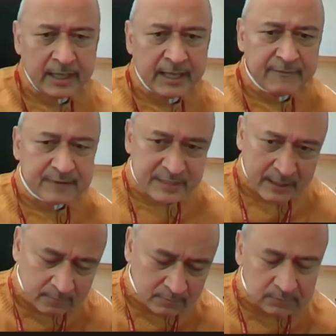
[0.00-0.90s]
If some
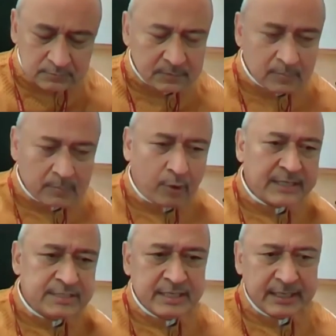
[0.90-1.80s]

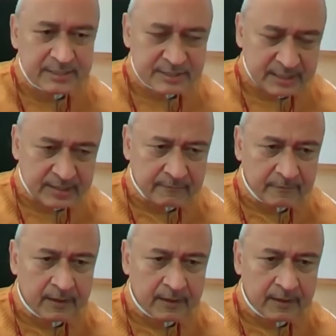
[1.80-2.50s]
policy initiative